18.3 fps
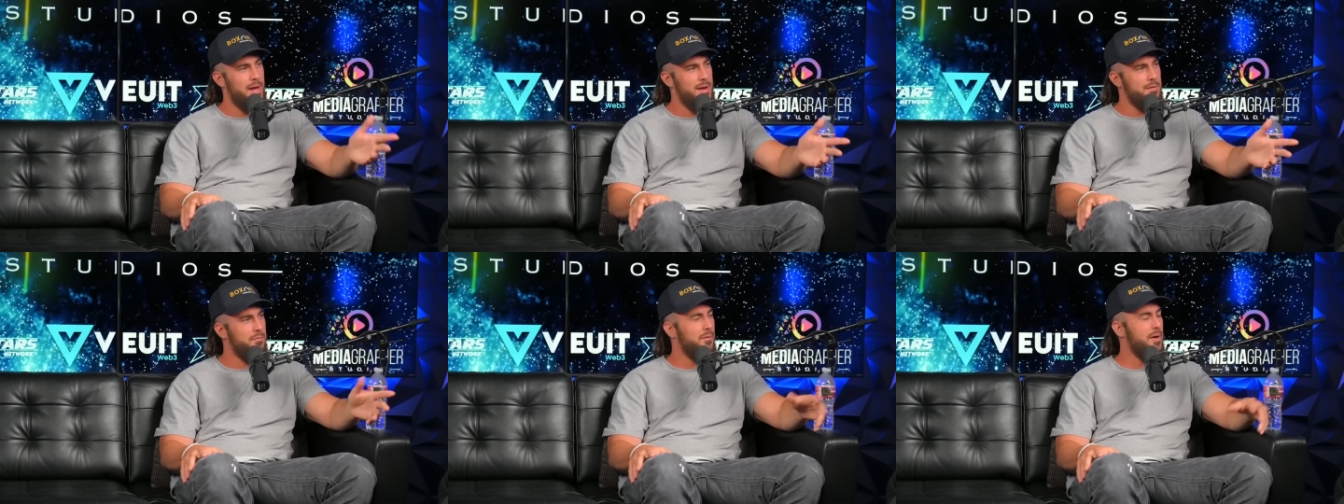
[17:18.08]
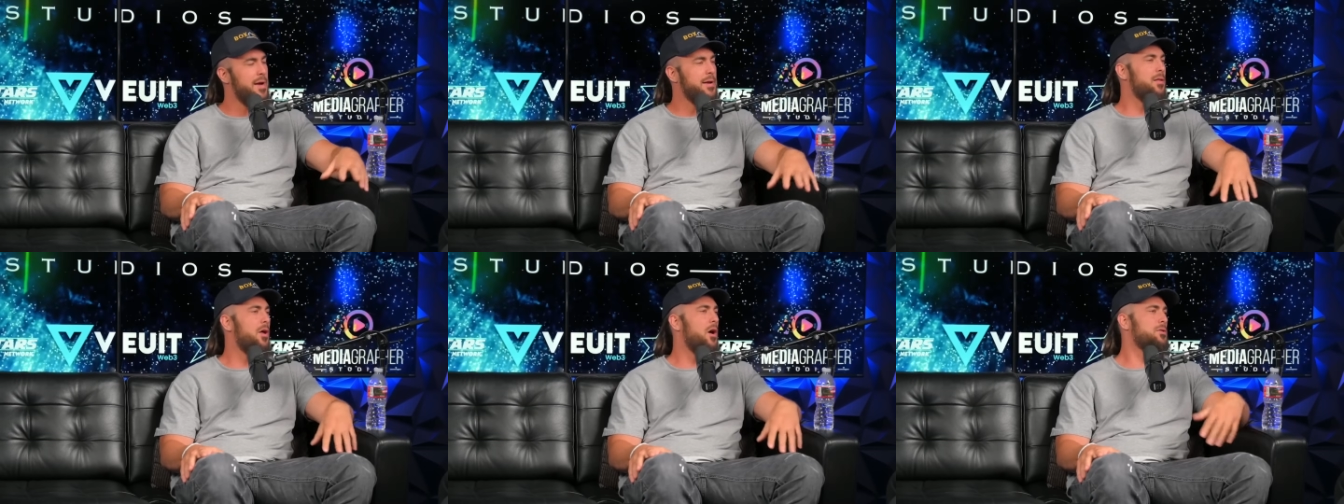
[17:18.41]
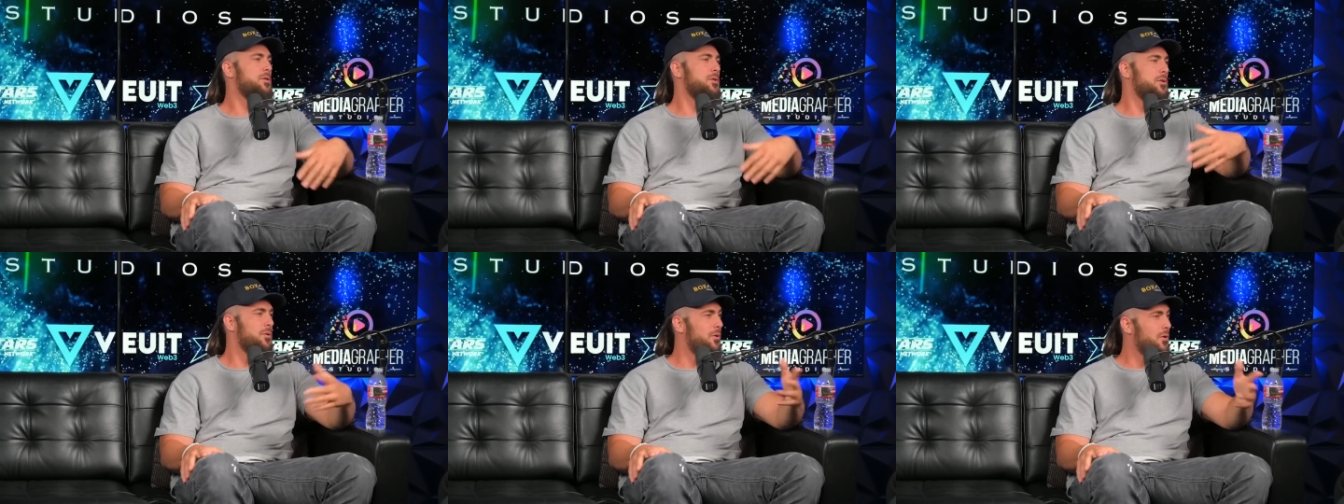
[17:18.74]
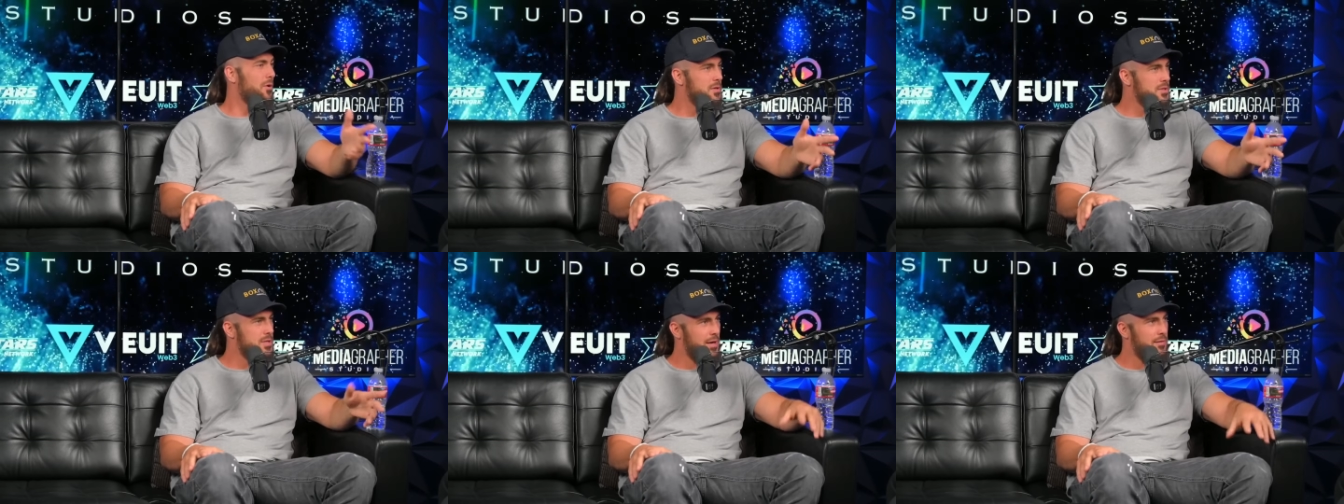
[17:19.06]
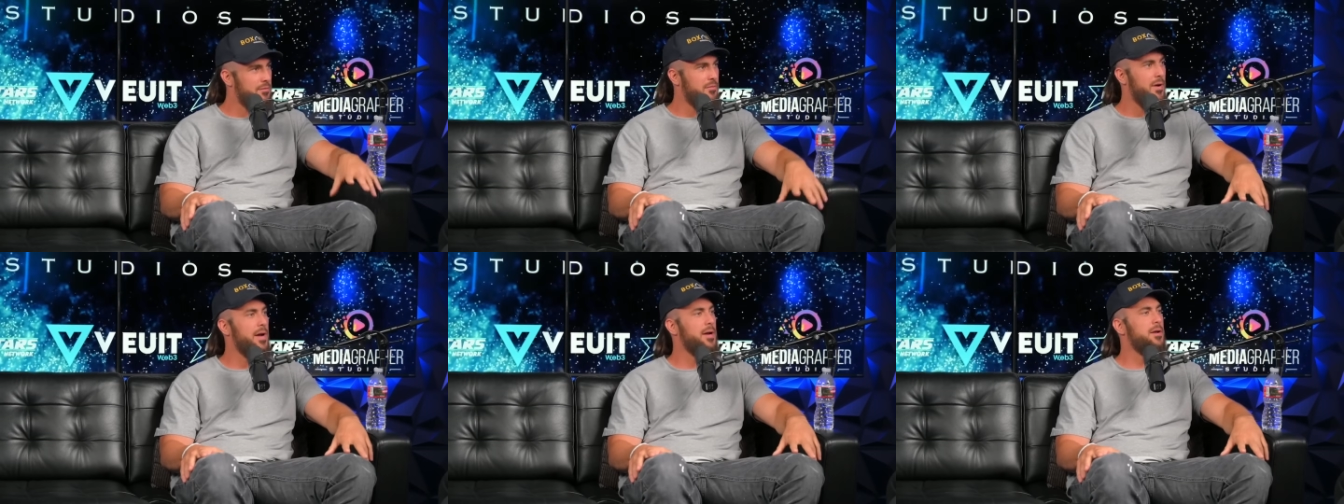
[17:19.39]
Hey Frank, lock the doors. Hey
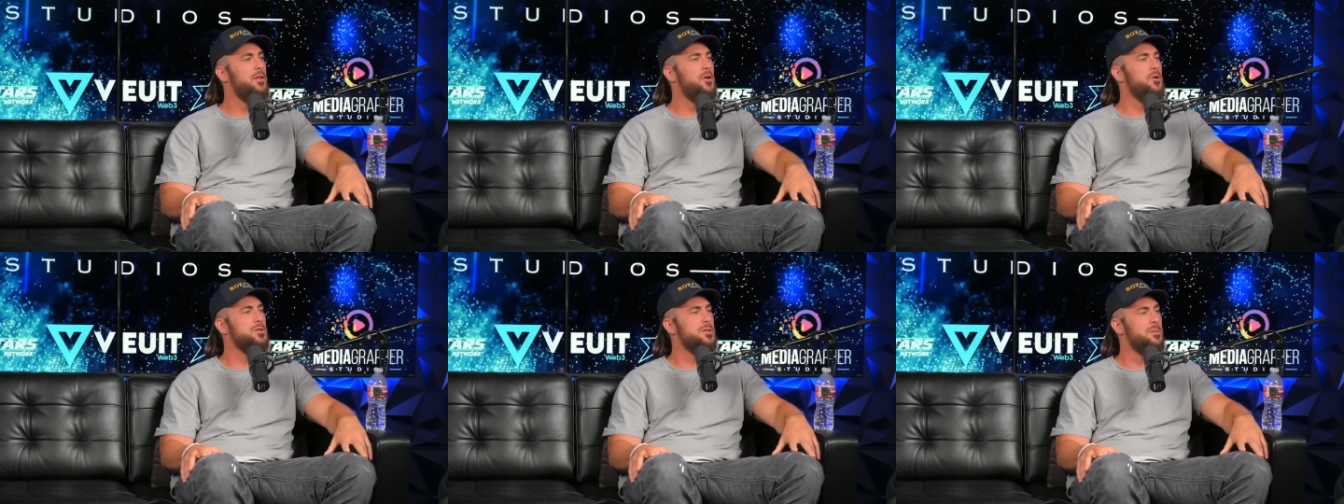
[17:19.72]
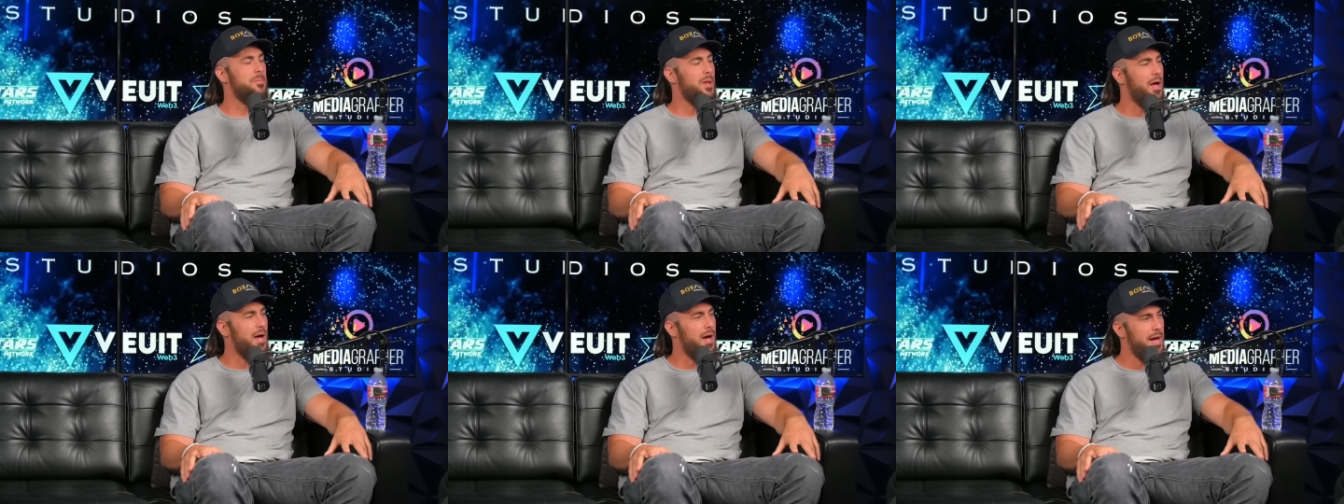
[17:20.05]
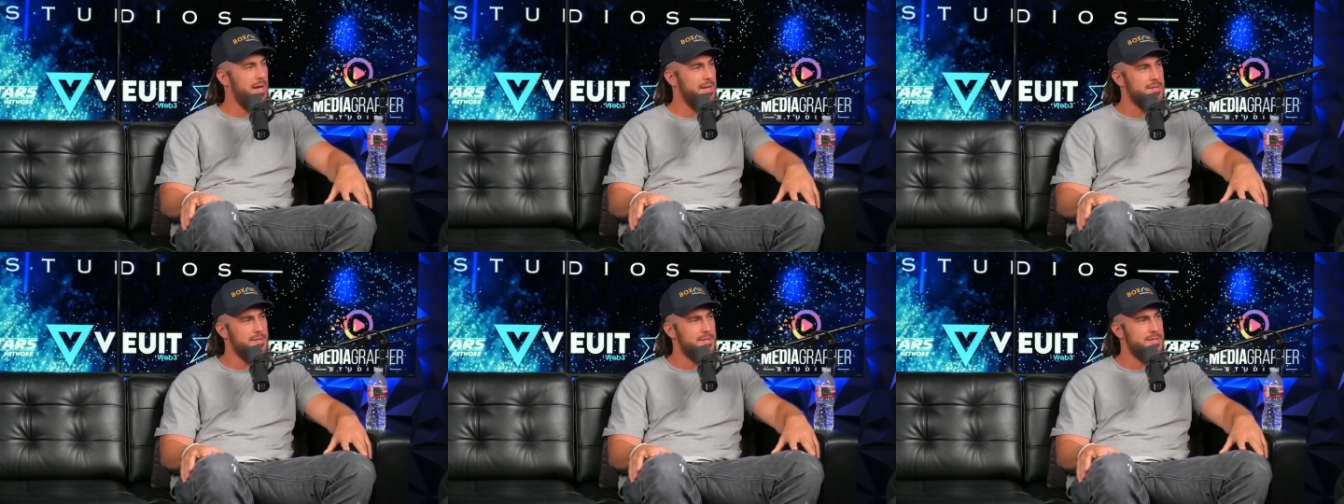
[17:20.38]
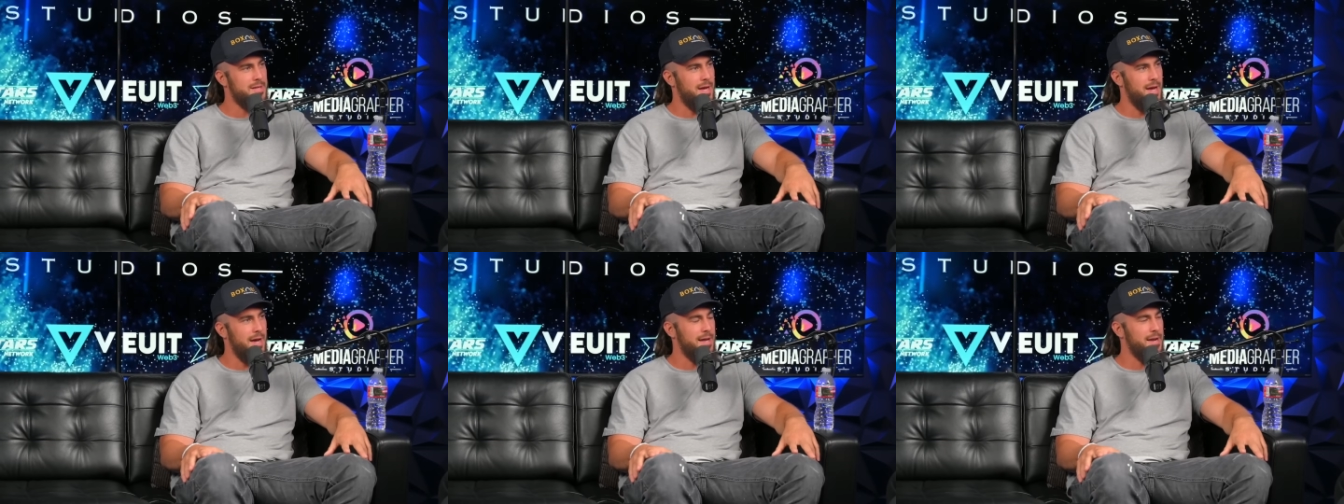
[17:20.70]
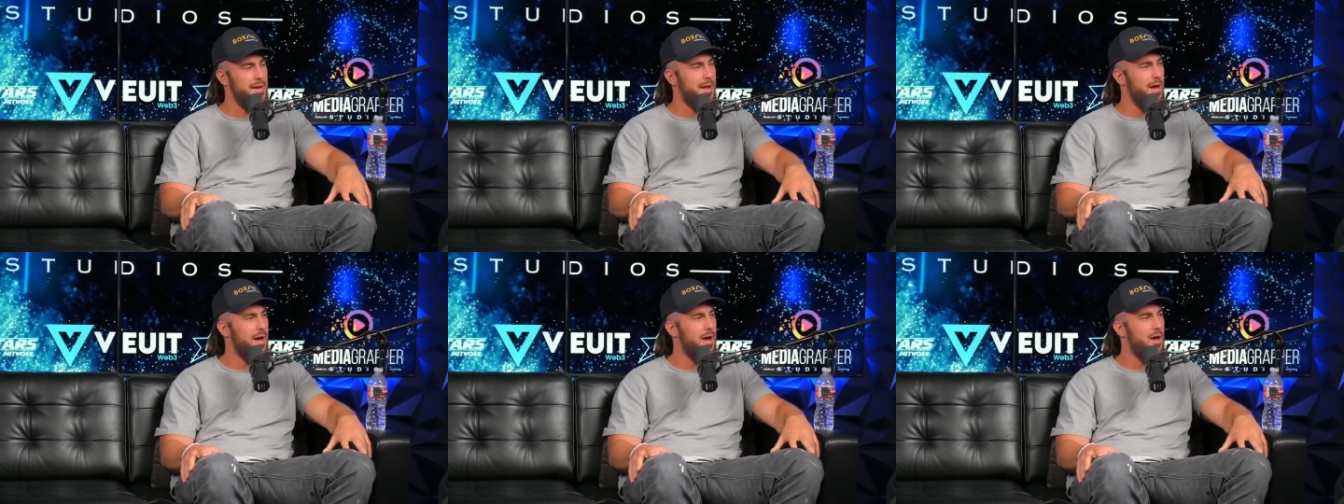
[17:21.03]
Frank, yeah. close the blinds. Oh,
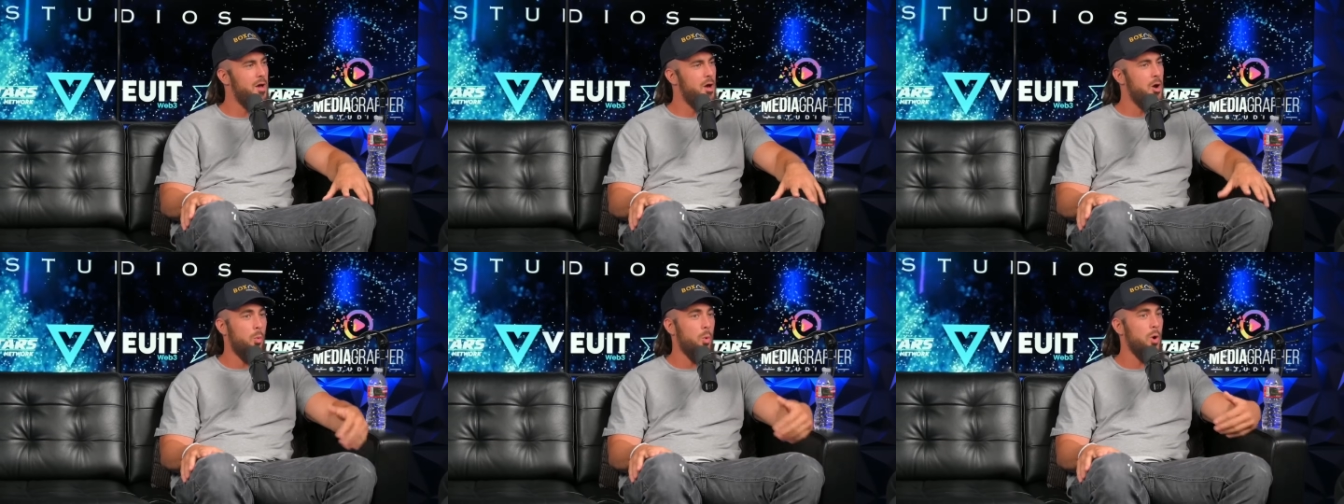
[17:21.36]
and, I got uh, you.